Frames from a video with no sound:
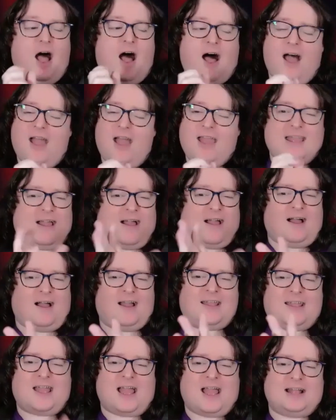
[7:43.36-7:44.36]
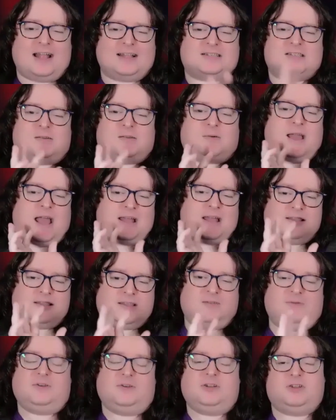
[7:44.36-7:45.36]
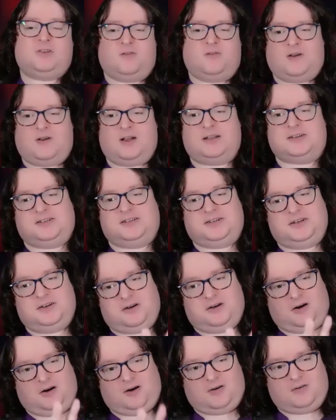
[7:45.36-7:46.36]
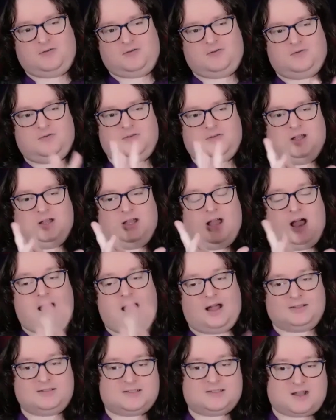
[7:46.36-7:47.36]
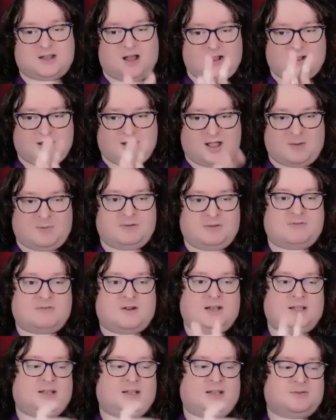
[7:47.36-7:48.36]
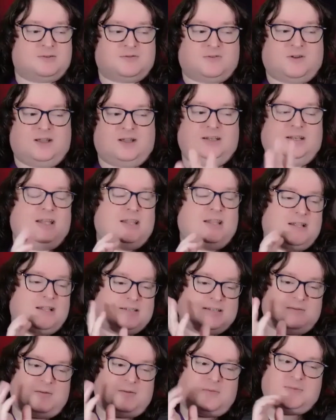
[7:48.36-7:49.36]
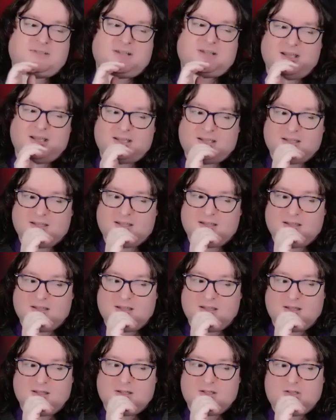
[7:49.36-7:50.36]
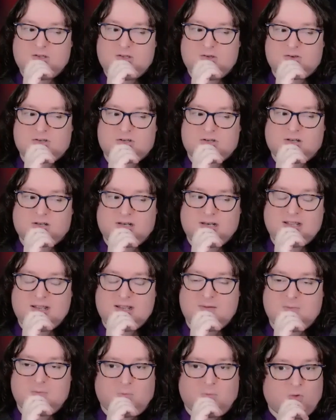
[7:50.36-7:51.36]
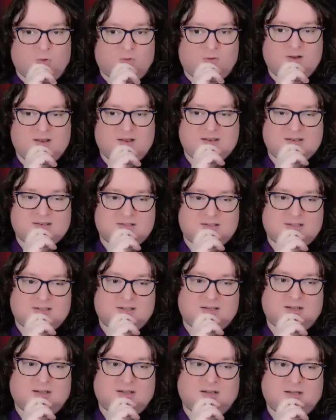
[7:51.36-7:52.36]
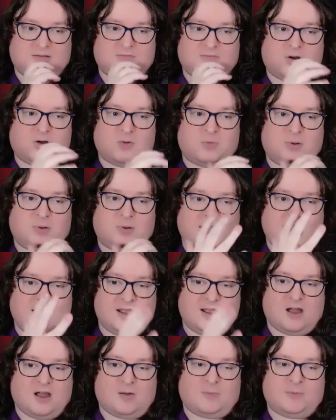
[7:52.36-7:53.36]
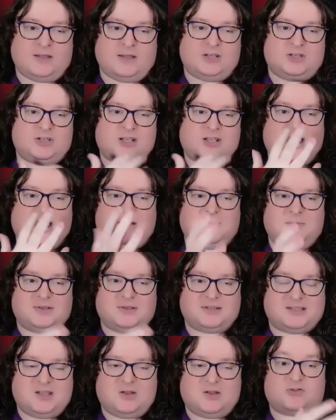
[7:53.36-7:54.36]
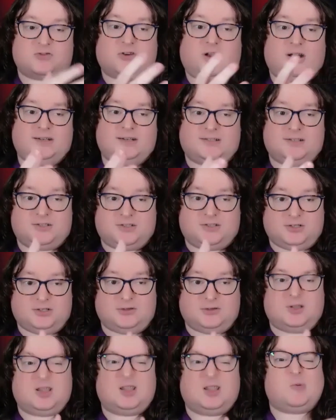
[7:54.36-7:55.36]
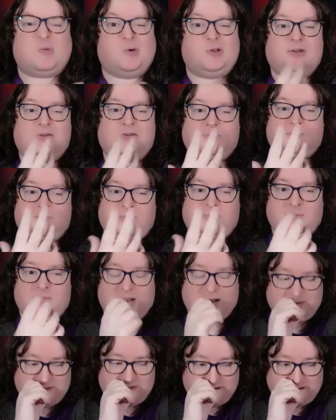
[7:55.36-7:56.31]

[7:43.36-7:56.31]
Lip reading: I had the original version of Unstuck up and running and it was fine. And then someone was like, you should lean more into the role-playing RPG elements that you're trying to do and what you're promoting.